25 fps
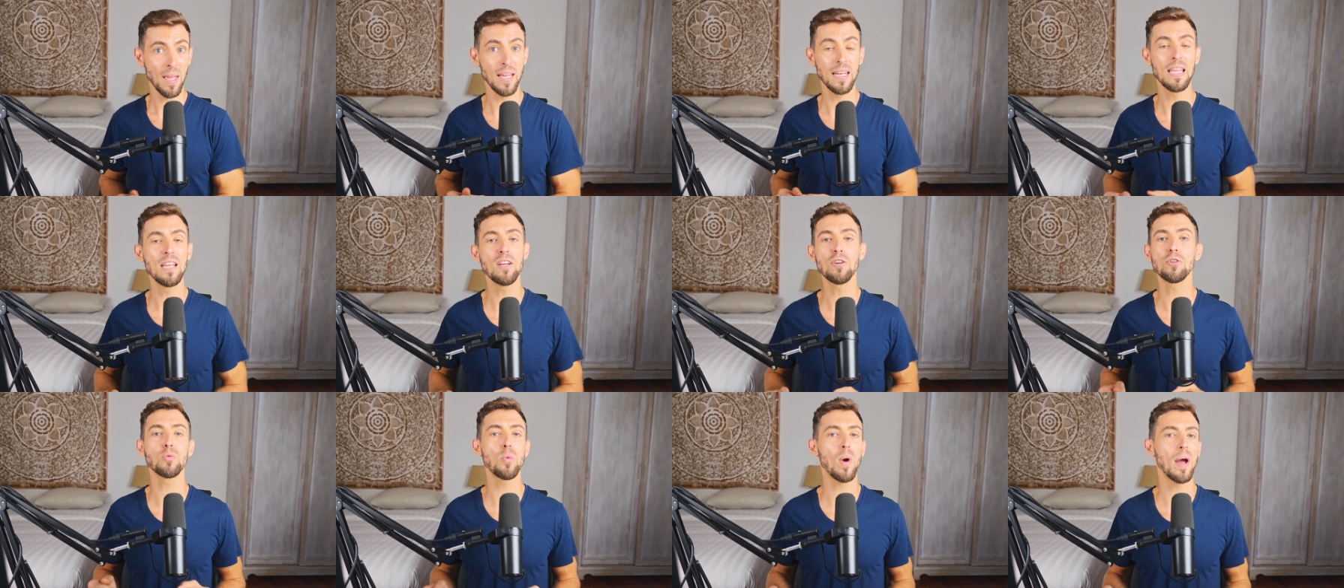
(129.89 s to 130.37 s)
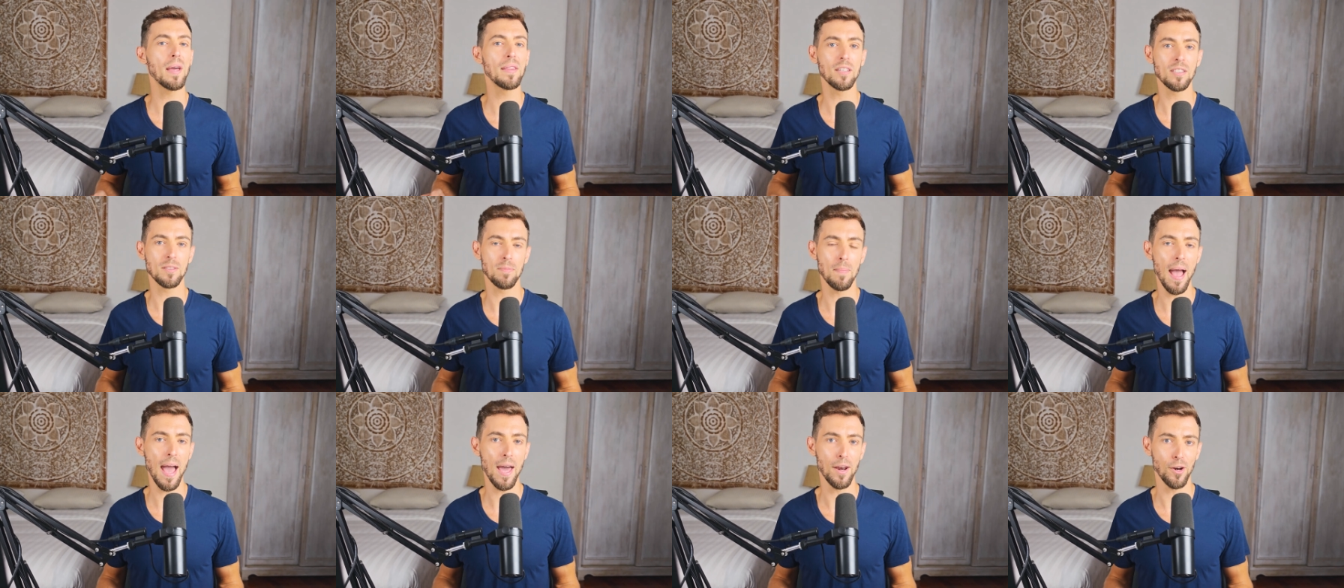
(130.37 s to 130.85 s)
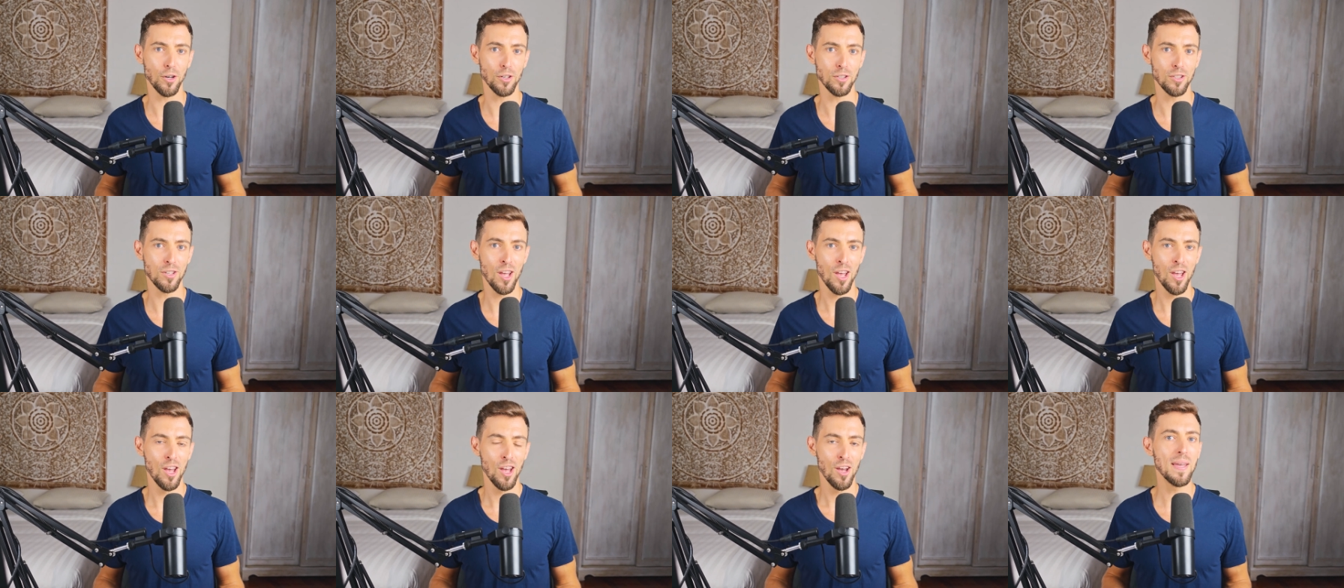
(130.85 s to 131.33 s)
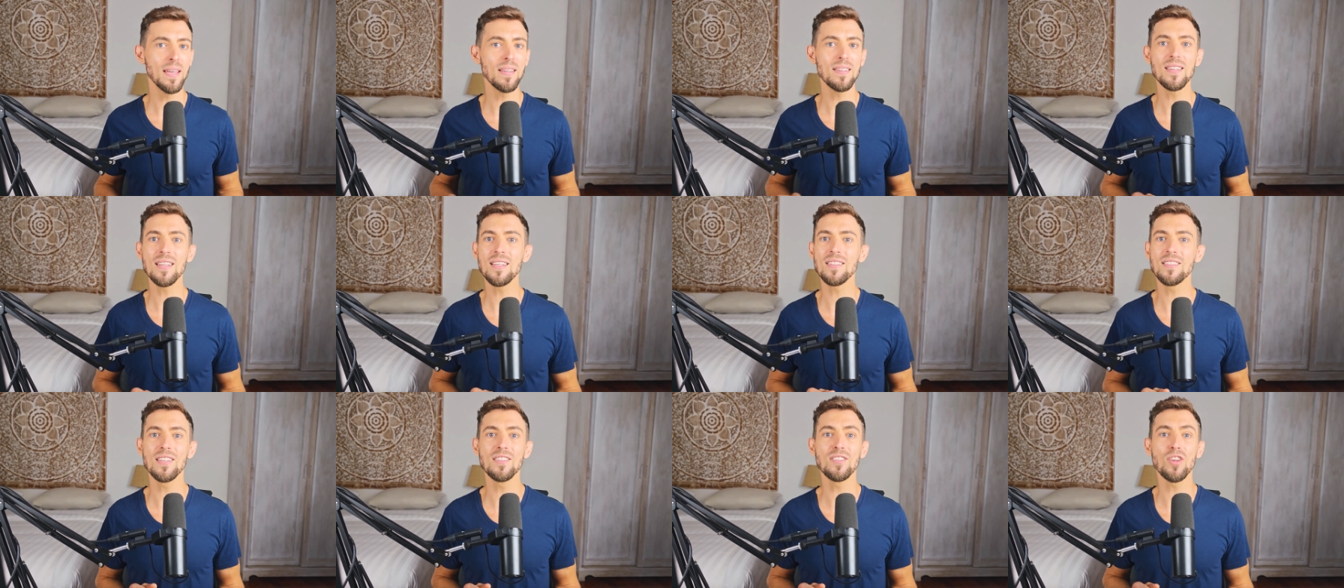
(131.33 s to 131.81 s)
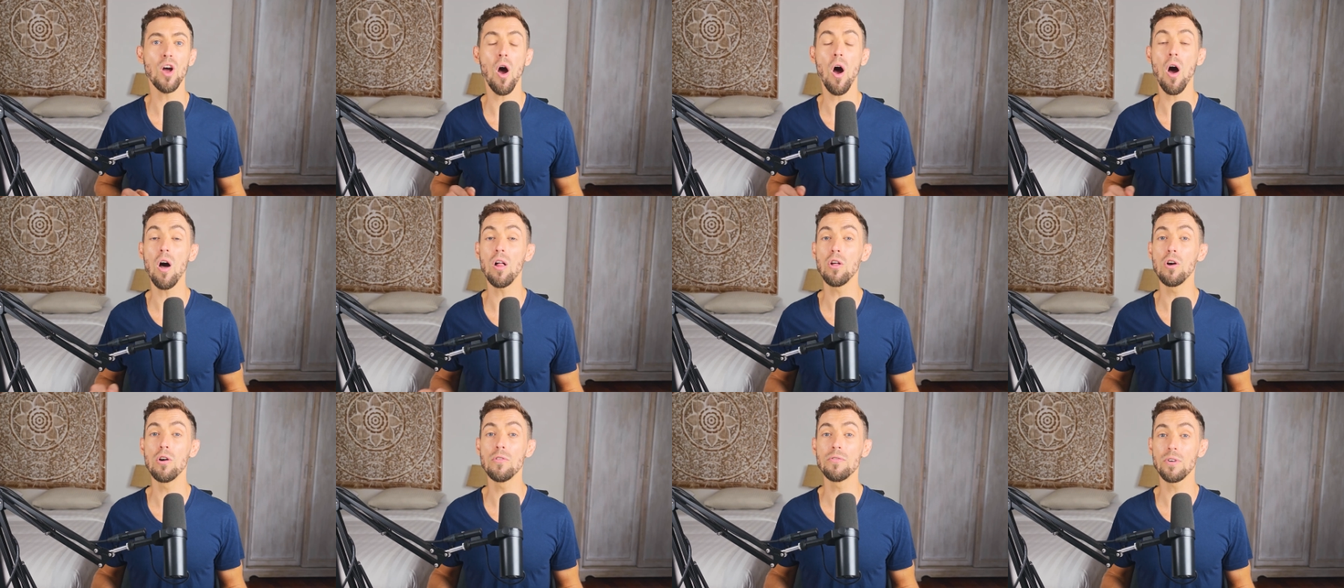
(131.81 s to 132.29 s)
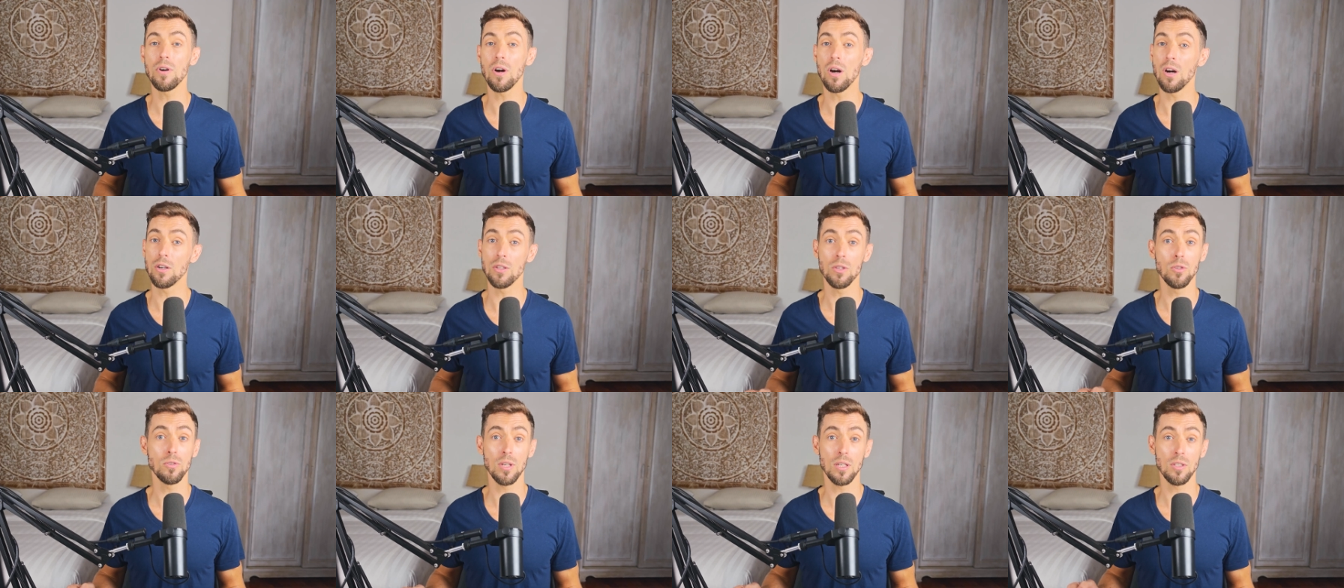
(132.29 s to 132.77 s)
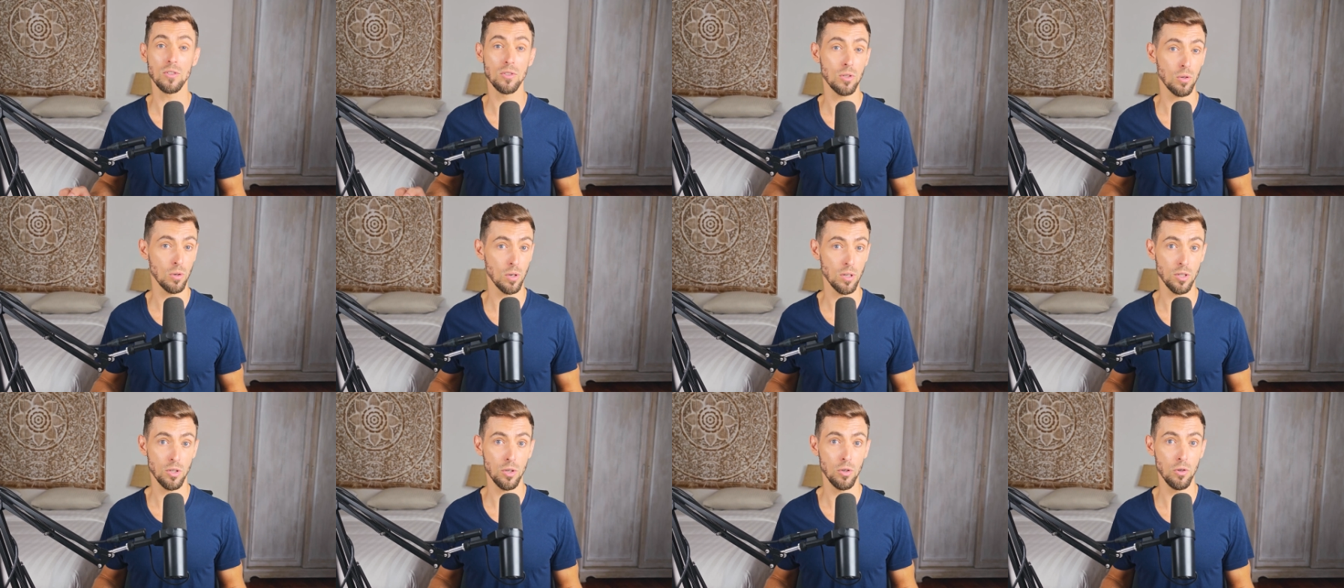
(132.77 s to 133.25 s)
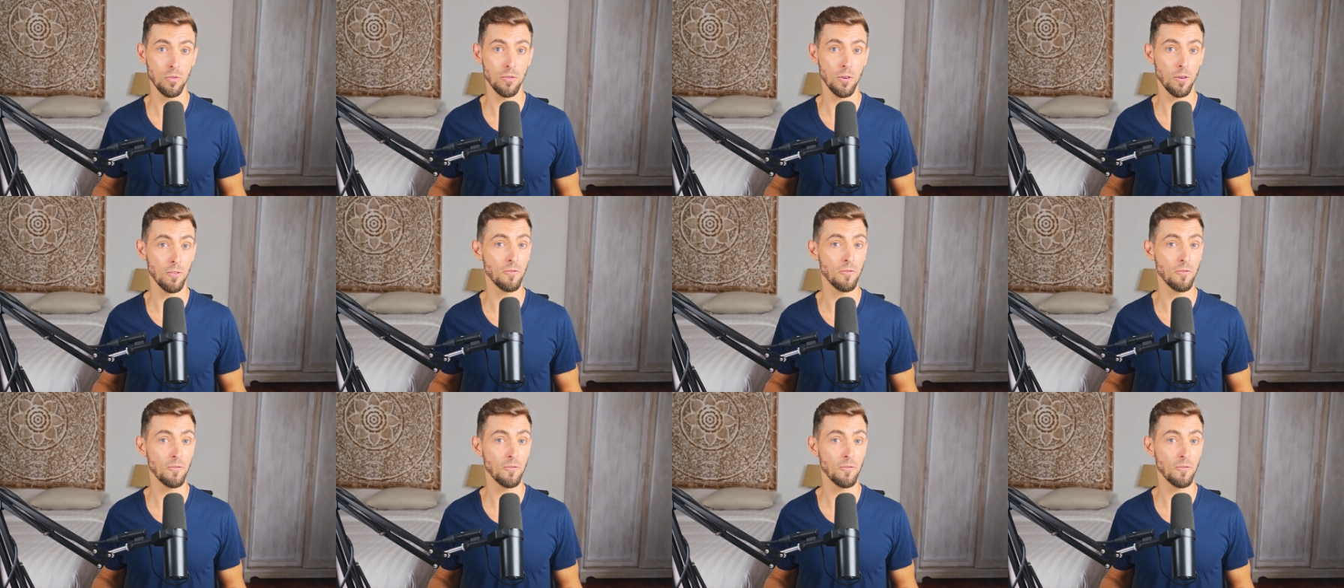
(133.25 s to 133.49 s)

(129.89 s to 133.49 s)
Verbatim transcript: And here's why this matters. Businesses all over are using Sora 2